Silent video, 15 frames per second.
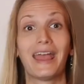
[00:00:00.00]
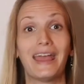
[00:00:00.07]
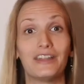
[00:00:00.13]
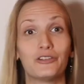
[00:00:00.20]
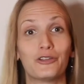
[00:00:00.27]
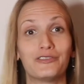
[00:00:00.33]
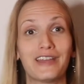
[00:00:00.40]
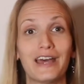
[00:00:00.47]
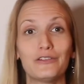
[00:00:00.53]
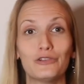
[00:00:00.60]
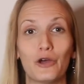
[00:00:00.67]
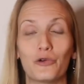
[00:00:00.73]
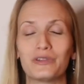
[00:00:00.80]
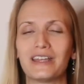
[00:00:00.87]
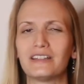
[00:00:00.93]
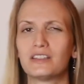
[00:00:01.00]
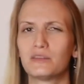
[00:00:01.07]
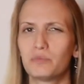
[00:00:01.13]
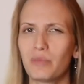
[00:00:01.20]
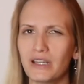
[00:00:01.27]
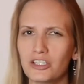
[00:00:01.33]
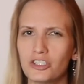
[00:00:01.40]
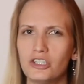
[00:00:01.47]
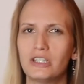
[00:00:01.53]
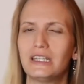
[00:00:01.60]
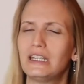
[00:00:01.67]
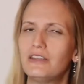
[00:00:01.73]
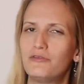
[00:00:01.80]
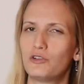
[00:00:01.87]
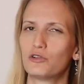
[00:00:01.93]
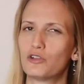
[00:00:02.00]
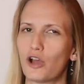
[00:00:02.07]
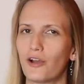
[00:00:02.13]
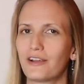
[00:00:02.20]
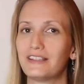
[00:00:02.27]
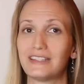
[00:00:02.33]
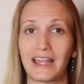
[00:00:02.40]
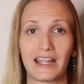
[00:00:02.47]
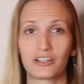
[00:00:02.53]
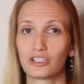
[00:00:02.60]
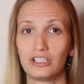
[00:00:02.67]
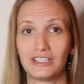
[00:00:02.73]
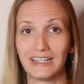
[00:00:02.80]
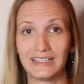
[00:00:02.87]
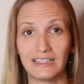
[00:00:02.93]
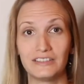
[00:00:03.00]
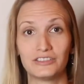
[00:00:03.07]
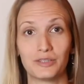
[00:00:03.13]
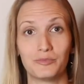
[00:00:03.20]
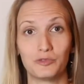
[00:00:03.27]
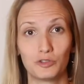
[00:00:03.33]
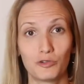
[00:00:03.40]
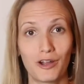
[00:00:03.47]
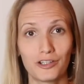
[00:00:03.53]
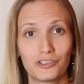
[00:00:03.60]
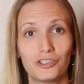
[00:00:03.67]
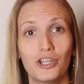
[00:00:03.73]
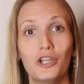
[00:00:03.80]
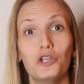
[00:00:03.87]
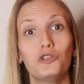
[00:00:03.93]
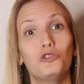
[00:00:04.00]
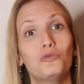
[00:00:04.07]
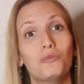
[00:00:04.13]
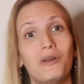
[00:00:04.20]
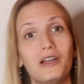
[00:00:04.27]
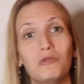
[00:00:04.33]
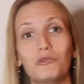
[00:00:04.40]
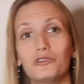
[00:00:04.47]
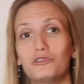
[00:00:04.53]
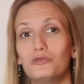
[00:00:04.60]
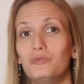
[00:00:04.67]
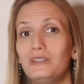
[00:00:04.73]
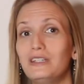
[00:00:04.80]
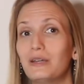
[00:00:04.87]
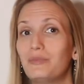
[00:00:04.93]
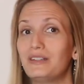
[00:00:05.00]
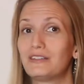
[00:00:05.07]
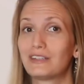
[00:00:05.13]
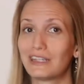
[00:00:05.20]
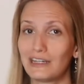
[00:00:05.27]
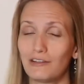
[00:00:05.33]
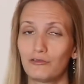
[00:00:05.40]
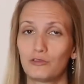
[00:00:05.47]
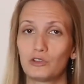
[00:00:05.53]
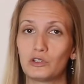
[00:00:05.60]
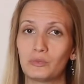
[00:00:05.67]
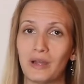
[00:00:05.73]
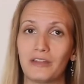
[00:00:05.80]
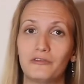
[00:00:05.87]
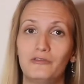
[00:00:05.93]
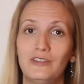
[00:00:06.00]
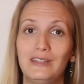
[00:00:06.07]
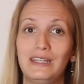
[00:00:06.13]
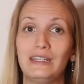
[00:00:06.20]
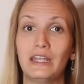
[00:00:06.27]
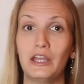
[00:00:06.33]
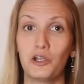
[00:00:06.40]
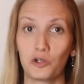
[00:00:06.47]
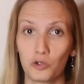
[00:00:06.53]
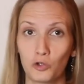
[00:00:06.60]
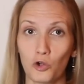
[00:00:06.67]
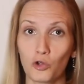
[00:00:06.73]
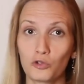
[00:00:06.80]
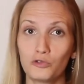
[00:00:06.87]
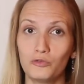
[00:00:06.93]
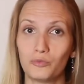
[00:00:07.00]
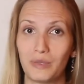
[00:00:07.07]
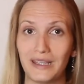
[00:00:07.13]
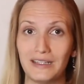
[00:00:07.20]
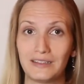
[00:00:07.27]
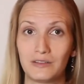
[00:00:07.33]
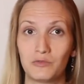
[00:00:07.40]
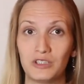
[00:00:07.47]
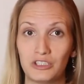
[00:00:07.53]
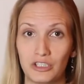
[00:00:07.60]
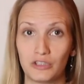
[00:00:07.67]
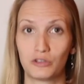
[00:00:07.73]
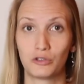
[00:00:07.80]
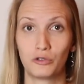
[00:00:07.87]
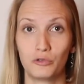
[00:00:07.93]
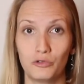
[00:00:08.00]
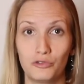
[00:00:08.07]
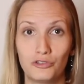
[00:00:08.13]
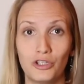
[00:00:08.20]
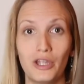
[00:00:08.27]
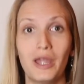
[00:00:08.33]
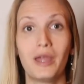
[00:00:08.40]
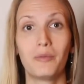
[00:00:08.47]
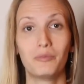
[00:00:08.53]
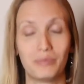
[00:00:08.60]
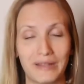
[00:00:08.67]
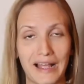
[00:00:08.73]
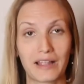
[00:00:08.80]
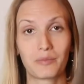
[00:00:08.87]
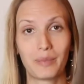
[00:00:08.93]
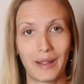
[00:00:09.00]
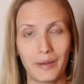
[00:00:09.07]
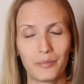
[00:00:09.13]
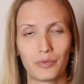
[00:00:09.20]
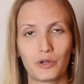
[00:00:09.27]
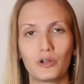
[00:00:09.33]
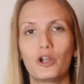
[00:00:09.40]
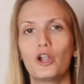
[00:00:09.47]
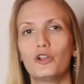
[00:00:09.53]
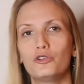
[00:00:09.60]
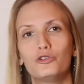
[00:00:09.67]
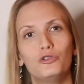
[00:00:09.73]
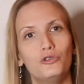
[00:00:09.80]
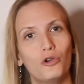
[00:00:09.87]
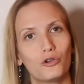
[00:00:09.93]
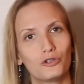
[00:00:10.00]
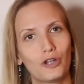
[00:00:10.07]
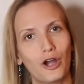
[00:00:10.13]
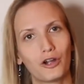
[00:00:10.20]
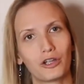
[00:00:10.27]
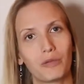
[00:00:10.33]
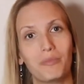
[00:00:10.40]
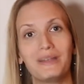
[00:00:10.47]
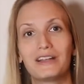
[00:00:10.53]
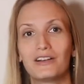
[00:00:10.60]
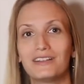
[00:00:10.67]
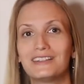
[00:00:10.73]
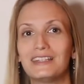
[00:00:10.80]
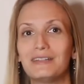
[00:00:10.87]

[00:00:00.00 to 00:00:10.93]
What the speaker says: And on that note, especially if your dog is actually taking some drugs, you might want to be a bit careful about feeding golden paste, which includes black pepper, to your dog, because